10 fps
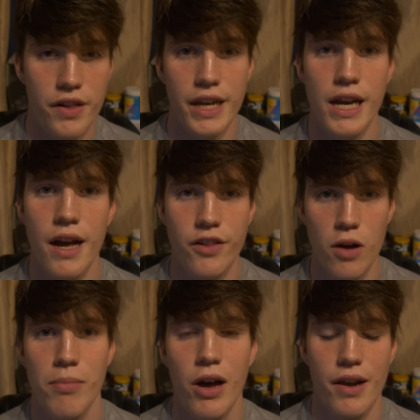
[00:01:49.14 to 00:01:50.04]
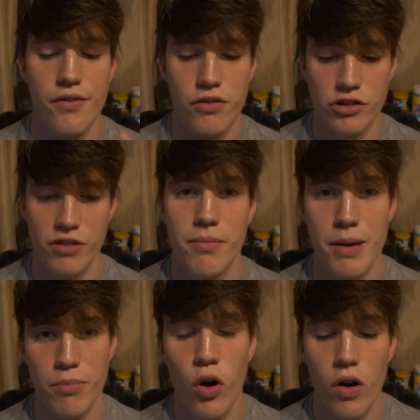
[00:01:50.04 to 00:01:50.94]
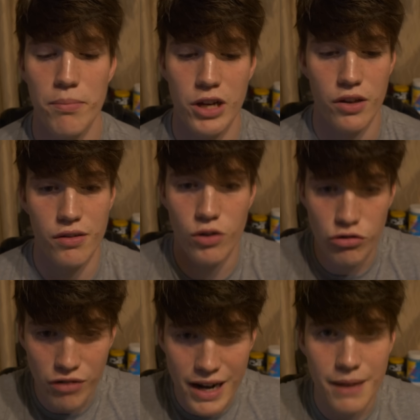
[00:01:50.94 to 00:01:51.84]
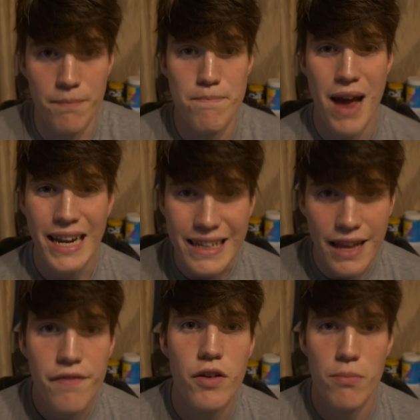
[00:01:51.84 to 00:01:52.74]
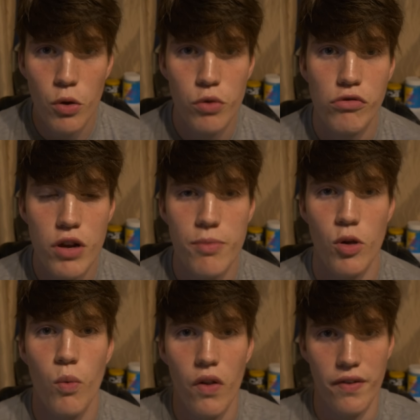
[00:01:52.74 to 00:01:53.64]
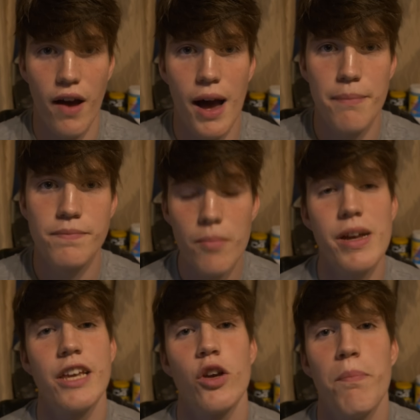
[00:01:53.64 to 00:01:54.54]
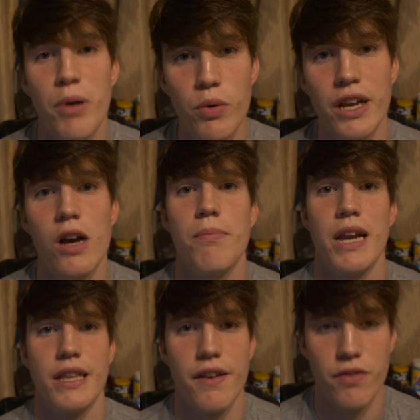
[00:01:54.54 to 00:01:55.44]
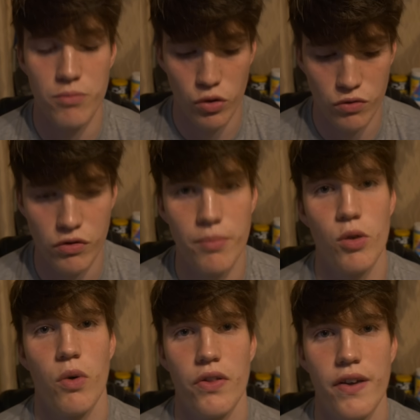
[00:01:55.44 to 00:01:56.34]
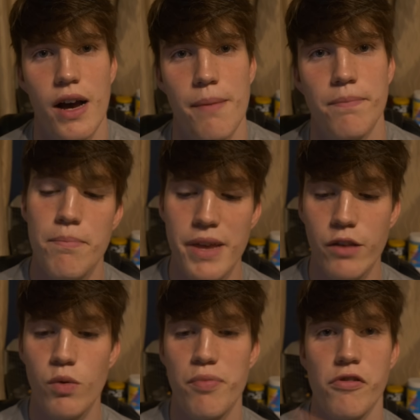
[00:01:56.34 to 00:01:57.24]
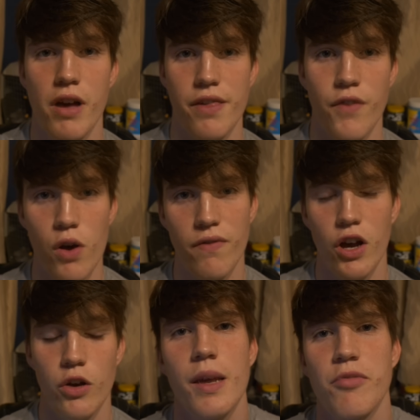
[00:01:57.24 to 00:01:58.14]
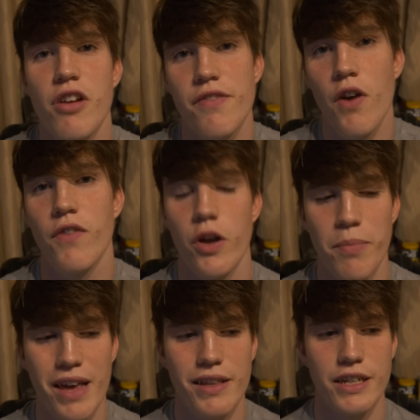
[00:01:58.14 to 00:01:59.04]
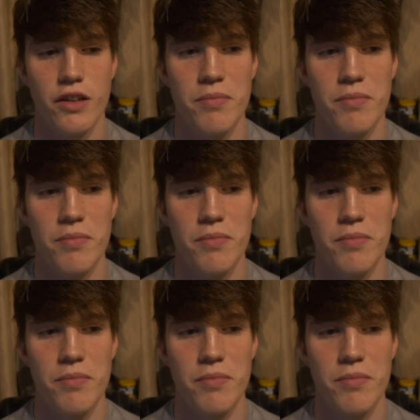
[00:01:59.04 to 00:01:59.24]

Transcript: skinny guys, compound lifts are extremely important because you're training many different muscle groups at one time, meaning you're building up many different muscle groups at one time, mixed with progressive overload. Now progressive overload basically just